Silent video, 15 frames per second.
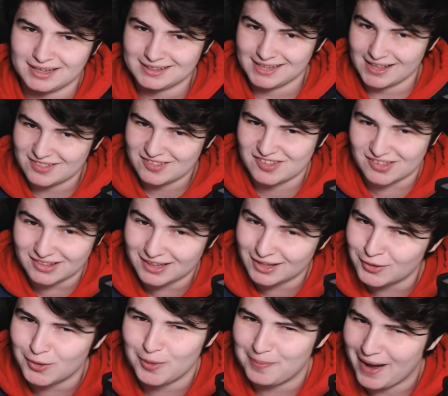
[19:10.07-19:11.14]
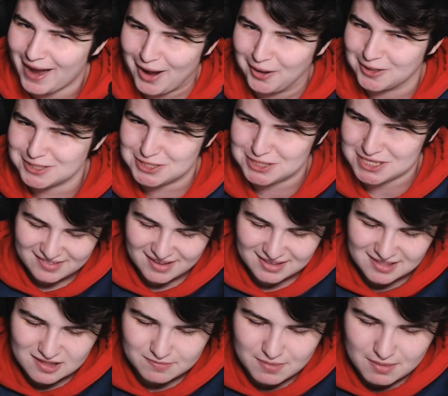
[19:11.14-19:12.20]
That's literal biology. It's like
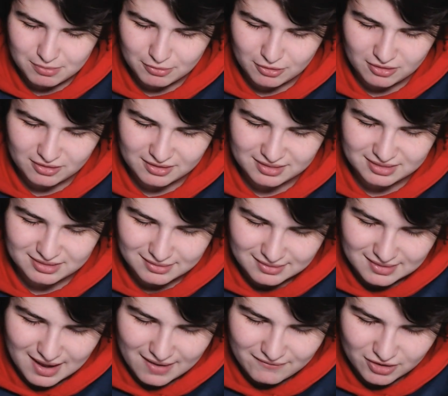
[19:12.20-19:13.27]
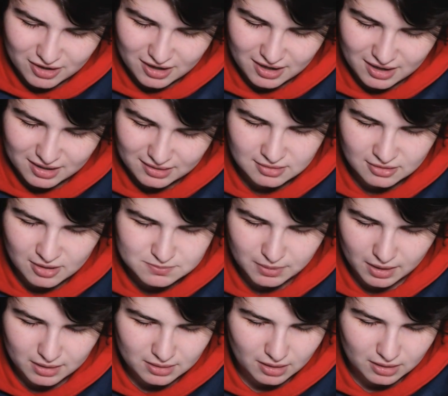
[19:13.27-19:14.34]
these people never took a
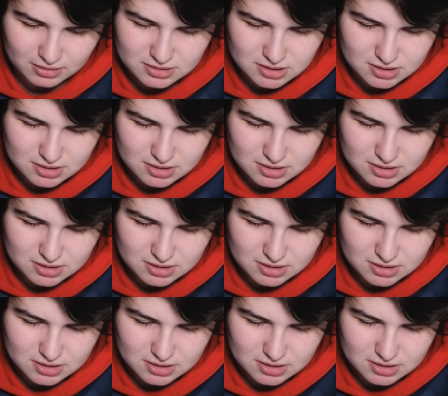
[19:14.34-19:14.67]
biology